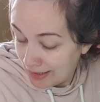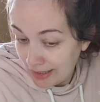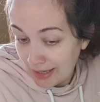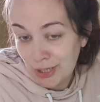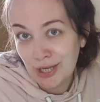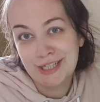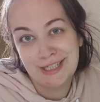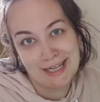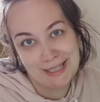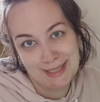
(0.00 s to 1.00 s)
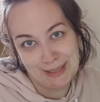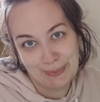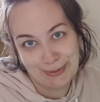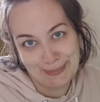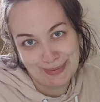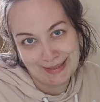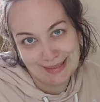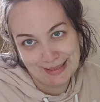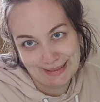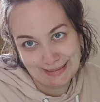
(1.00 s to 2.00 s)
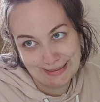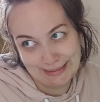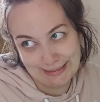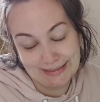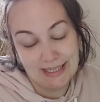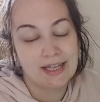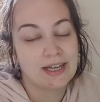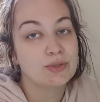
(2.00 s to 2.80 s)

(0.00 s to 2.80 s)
And I had a dentist appointment. And I'd